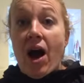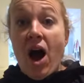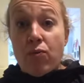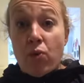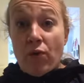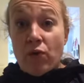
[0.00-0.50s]

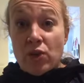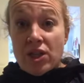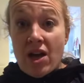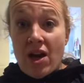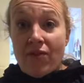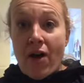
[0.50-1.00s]
I've waffled
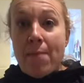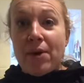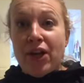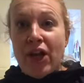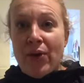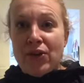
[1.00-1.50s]
enough. I'm
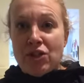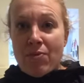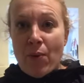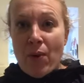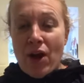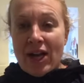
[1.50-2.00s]
going to go and do
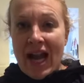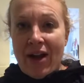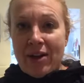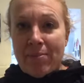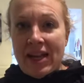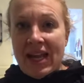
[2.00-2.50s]
my
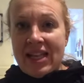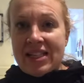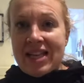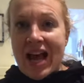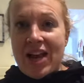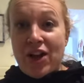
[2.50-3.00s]
workout in a
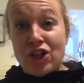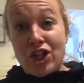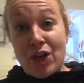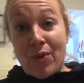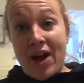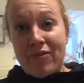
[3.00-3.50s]
minute and I'll
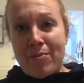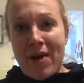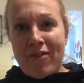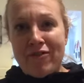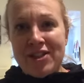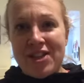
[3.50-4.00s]
show you what I have for
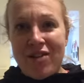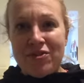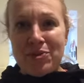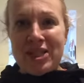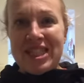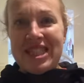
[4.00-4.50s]
breakfast
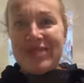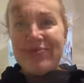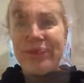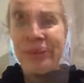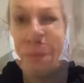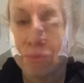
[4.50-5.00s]
afterwards.
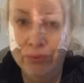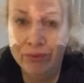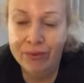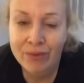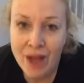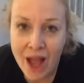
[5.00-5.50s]

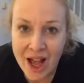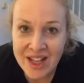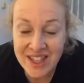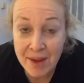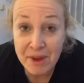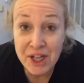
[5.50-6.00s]

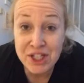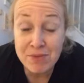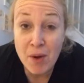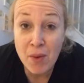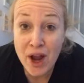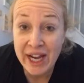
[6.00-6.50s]
So I'm going to do
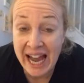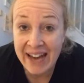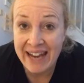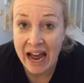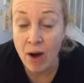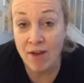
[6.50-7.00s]
my
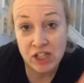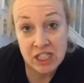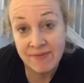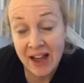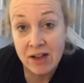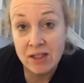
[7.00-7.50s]
workout now. I've
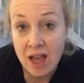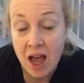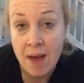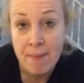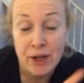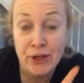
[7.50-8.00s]
just found
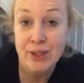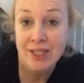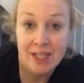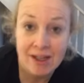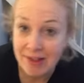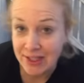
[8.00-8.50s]
a new
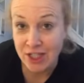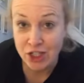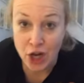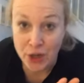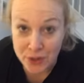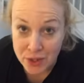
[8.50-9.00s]
series that
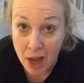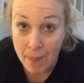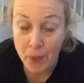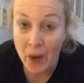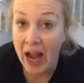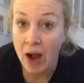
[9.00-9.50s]
Joe's
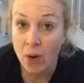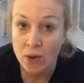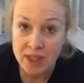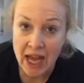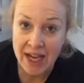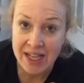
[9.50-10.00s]
brought out,
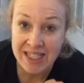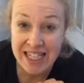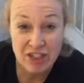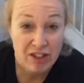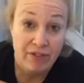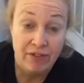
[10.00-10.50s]
and it's
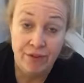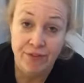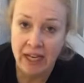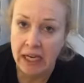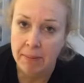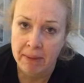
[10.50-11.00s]
literally
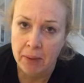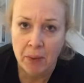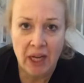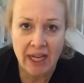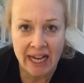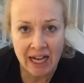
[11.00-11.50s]
15 minute
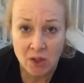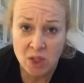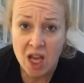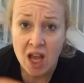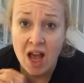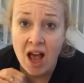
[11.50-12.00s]

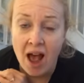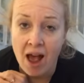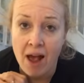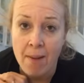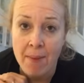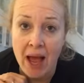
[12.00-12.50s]
workouts,
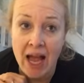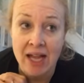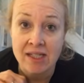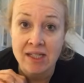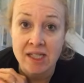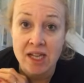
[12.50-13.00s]

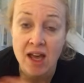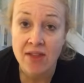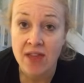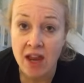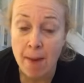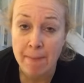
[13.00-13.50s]
and
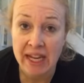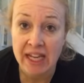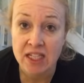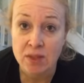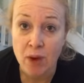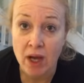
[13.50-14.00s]
they're like
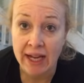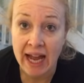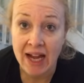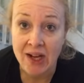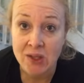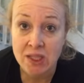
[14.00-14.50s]
beginner's
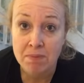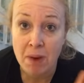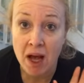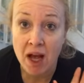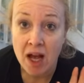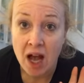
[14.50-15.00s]
workouts,
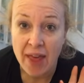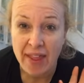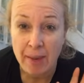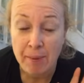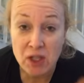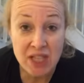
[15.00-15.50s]
but I
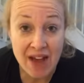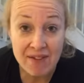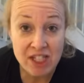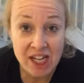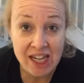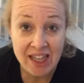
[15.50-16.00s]
think because I
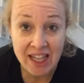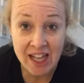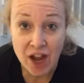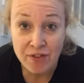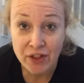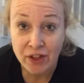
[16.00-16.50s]
haven't done
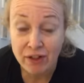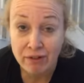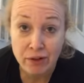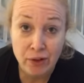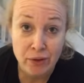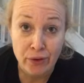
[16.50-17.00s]
anything over
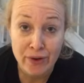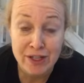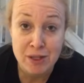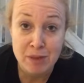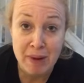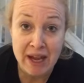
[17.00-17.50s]
the
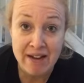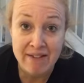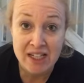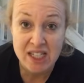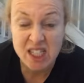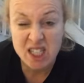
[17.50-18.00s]
Christmas
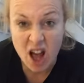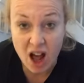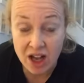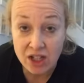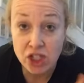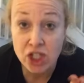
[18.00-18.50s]
period as
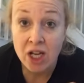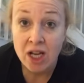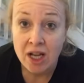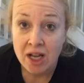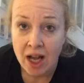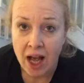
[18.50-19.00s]
such,
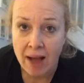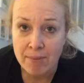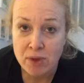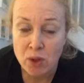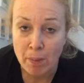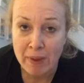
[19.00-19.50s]

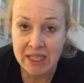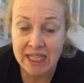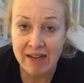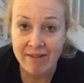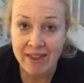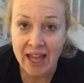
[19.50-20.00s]
sort of bits
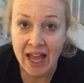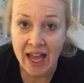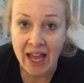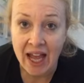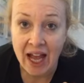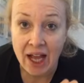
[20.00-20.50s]
here and
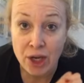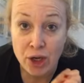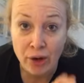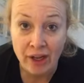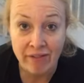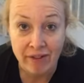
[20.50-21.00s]
there,
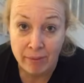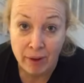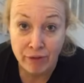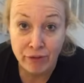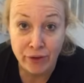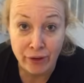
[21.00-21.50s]
not giving it
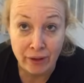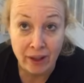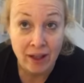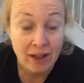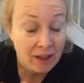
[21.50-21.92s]
my full